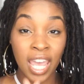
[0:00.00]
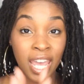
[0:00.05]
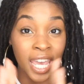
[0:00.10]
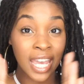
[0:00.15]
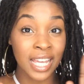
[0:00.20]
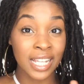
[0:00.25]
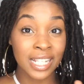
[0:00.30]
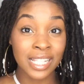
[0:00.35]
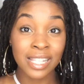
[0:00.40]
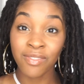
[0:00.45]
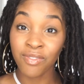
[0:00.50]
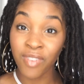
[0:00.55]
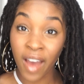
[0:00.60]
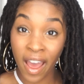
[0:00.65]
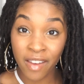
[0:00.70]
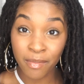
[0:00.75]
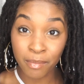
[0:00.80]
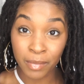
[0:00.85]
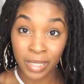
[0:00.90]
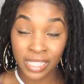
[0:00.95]
and
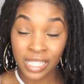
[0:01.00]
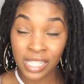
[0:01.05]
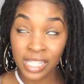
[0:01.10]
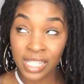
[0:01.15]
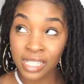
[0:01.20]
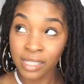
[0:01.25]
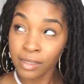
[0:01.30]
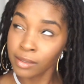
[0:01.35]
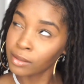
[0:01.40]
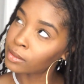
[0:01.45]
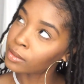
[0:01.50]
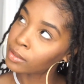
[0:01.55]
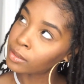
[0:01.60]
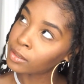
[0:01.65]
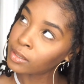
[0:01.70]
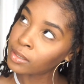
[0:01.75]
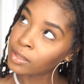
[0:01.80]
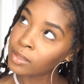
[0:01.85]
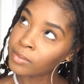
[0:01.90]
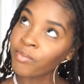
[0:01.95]
5 months.
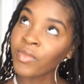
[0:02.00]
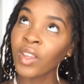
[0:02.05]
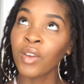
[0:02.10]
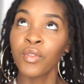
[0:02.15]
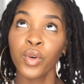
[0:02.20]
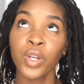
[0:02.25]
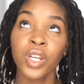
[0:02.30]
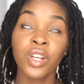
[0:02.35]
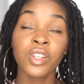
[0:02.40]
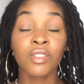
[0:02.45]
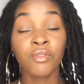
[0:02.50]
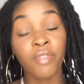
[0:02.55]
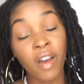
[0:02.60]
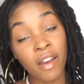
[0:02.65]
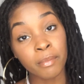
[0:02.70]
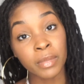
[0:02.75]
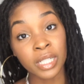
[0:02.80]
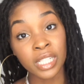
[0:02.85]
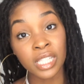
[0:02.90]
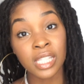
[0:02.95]
4 years and
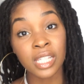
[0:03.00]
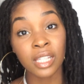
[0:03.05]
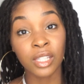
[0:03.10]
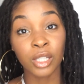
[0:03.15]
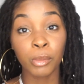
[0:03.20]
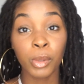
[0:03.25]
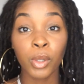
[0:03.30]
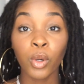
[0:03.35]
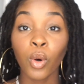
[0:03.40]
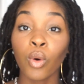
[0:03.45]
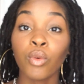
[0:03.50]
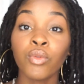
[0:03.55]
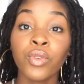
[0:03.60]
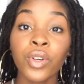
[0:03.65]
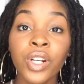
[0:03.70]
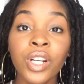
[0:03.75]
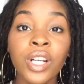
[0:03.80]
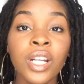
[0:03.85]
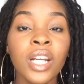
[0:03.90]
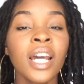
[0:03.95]
5 months, a little bit
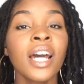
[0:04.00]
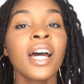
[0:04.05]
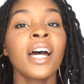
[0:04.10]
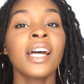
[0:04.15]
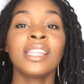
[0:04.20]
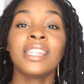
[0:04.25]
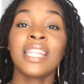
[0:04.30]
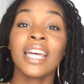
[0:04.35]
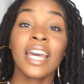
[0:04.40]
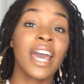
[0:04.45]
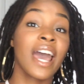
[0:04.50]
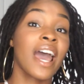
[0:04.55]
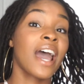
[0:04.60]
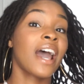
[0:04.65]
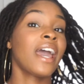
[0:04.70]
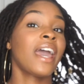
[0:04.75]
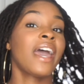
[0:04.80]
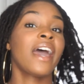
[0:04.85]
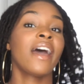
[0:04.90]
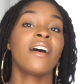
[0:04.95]
over, that
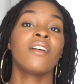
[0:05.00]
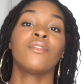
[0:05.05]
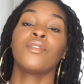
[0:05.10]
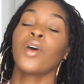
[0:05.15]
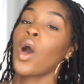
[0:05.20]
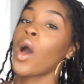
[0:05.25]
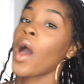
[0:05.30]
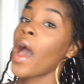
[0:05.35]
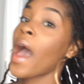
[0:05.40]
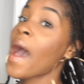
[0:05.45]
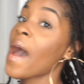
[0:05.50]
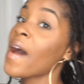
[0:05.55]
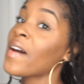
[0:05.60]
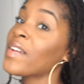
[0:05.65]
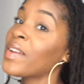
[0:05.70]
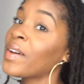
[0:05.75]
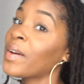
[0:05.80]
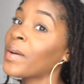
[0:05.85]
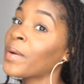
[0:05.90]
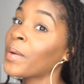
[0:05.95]
I have
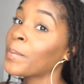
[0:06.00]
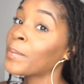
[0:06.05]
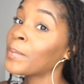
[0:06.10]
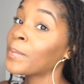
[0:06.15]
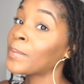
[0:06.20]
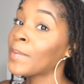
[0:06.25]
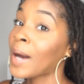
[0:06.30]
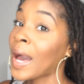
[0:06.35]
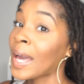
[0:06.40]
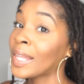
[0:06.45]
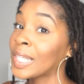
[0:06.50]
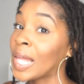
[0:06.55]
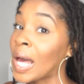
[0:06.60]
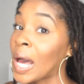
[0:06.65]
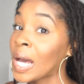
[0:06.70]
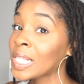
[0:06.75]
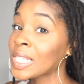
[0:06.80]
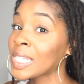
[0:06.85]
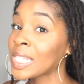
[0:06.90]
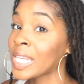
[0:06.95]
had my
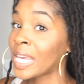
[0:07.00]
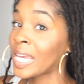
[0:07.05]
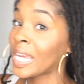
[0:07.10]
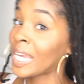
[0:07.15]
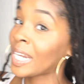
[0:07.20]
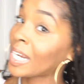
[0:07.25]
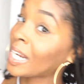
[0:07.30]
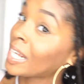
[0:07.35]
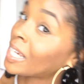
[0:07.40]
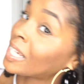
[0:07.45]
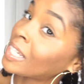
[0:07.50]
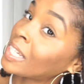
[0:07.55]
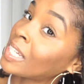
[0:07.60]
locks in